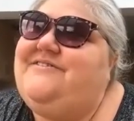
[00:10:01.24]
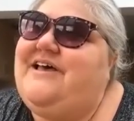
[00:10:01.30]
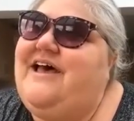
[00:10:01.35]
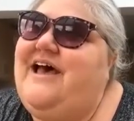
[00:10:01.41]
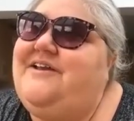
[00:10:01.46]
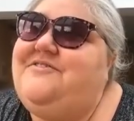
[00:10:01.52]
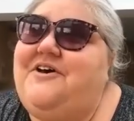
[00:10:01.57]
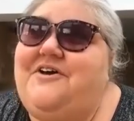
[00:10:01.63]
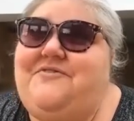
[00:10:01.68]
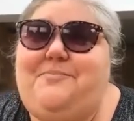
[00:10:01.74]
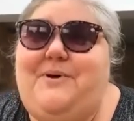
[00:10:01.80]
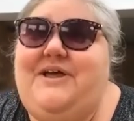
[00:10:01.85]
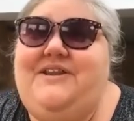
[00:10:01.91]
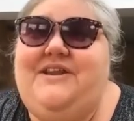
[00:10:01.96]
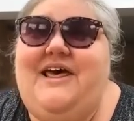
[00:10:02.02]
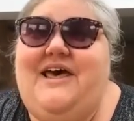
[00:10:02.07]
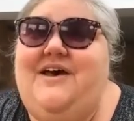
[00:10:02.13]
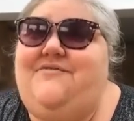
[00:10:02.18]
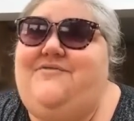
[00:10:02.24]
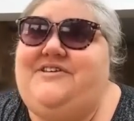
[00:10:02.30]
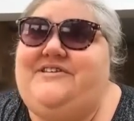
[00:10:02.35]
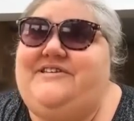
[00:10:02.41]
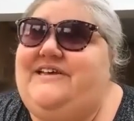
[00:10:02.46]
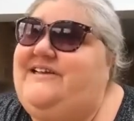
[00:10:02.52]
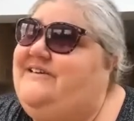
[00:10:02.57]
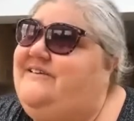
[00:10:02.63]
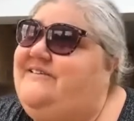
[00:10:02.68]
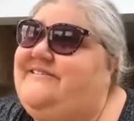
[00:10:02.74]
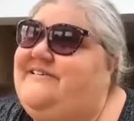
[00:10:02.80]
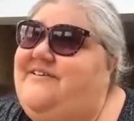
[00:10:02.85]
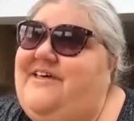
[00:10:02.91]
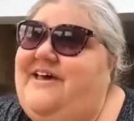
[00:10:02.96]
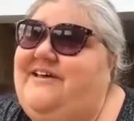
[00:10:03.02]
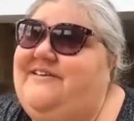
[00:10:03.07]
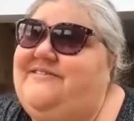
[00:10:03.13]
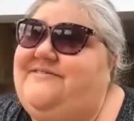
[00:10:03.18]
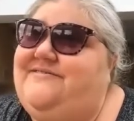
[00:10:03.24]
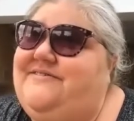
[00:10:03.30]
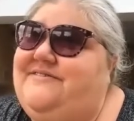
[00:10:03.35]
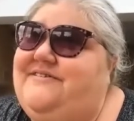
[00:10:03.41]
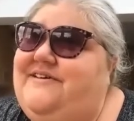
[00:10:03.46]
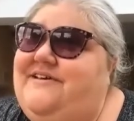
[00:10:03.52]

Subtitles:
and I've been there ever since. So that's